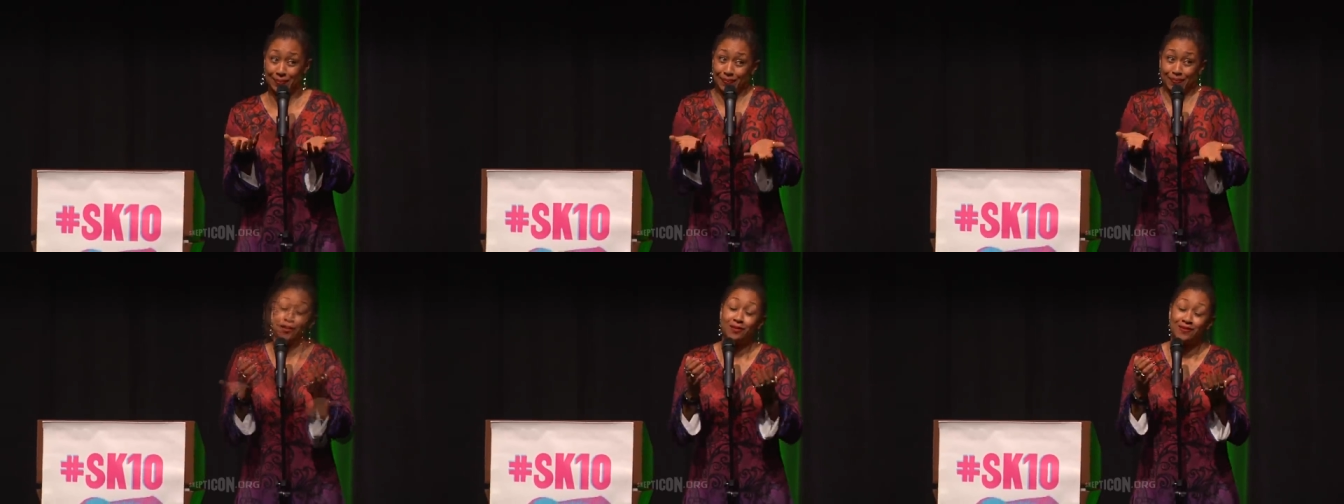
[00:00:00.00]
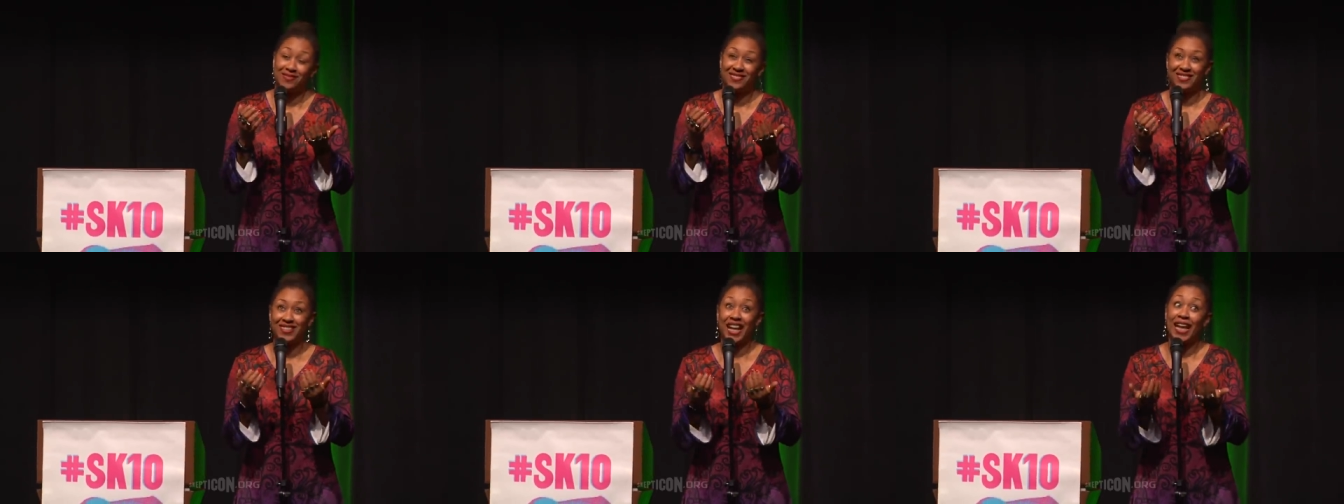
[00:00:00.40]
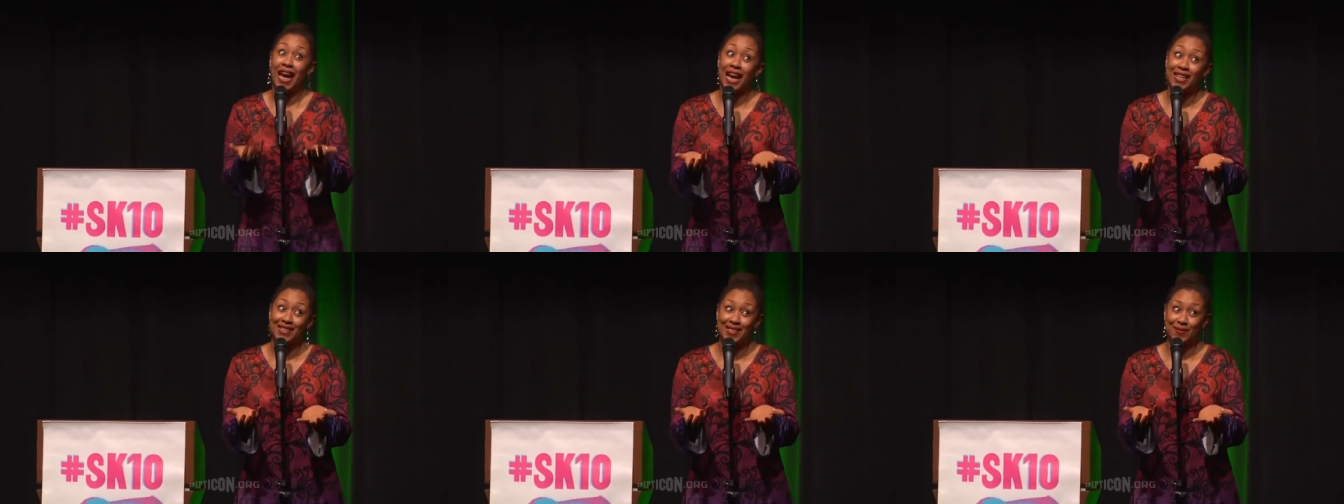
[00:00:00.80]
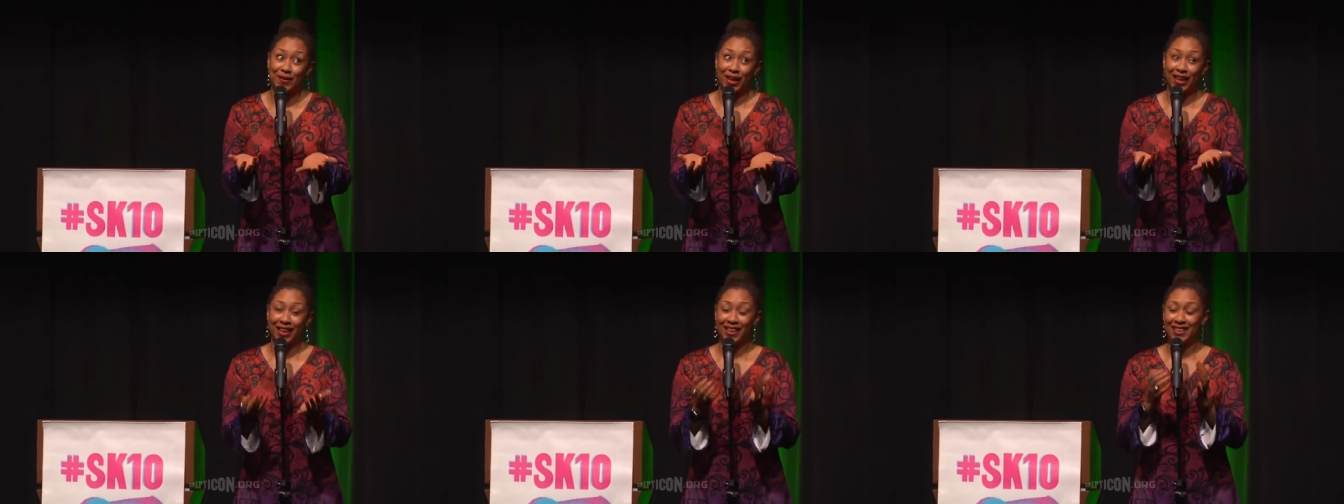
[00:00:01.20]
Well, they asked
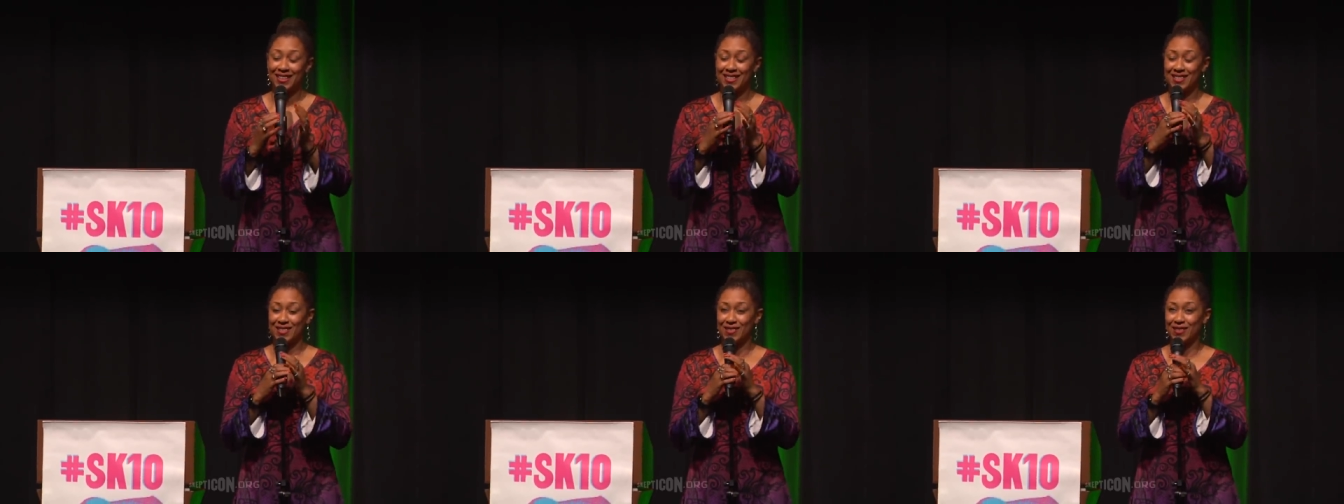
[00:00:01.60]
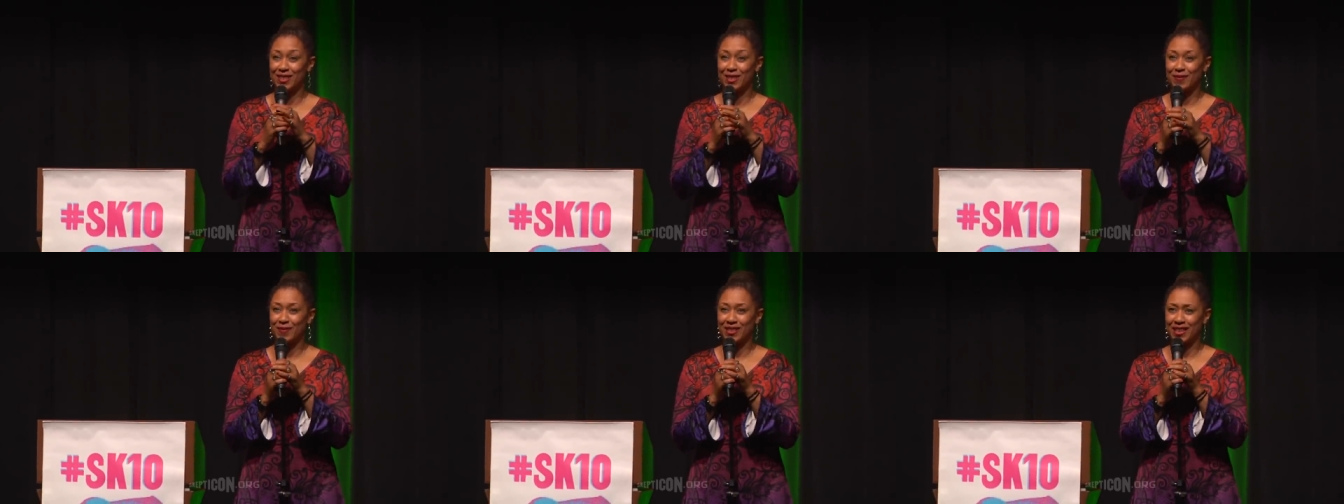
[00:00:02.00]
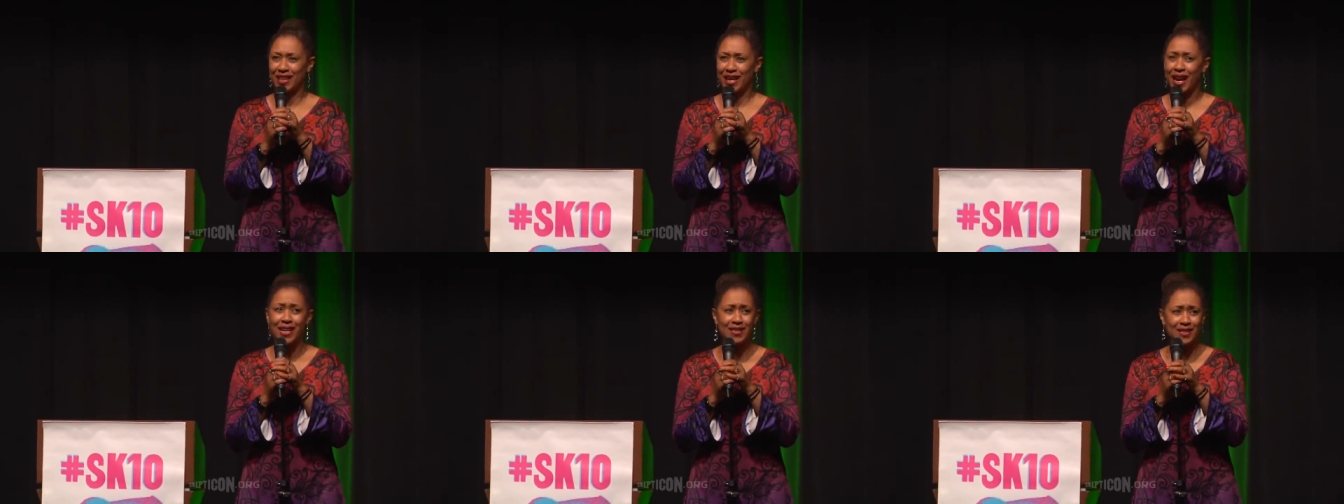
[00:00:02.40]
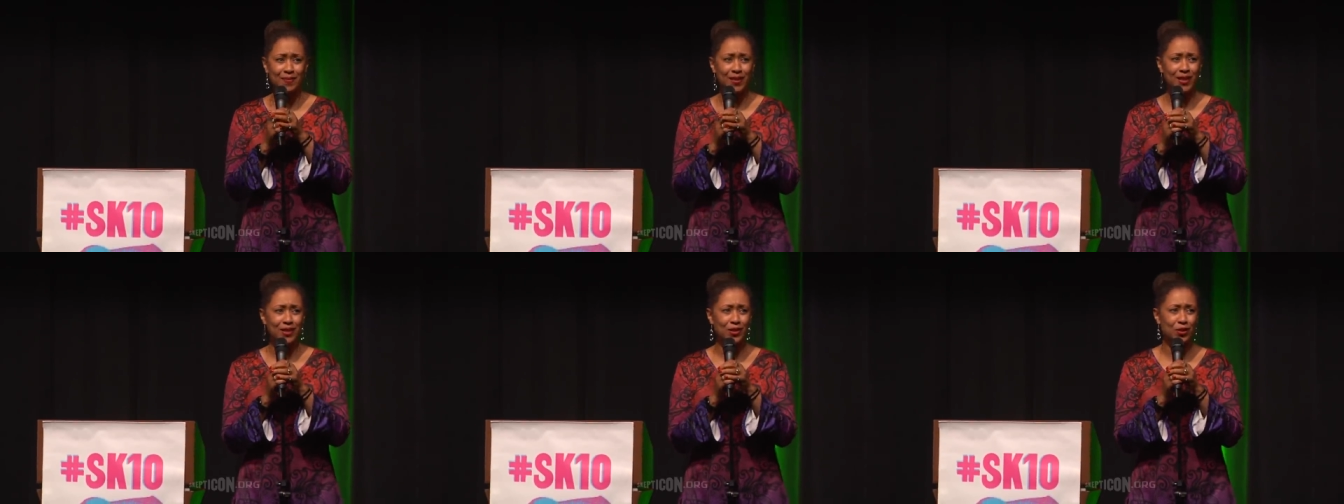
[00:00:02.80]
me to do it, but they
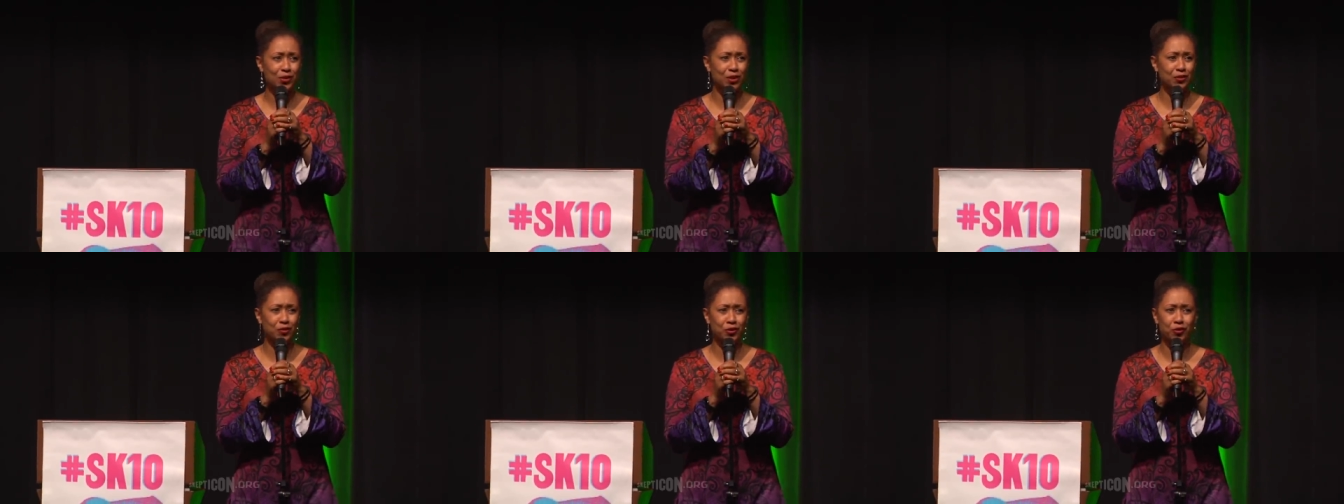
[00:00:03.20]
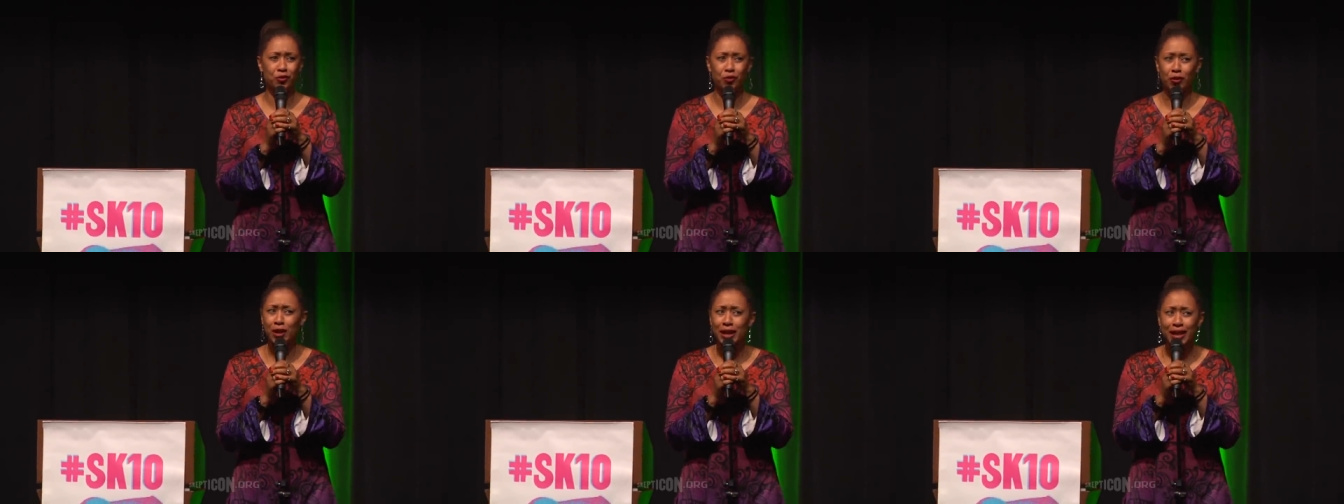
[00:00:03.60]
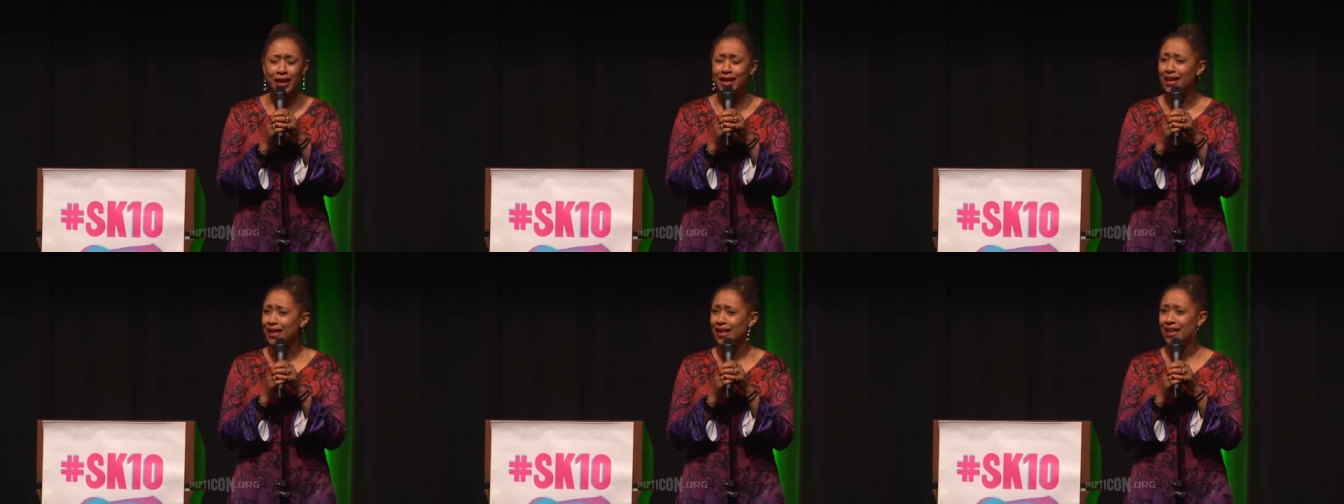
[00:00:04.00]
asked me to do it for free.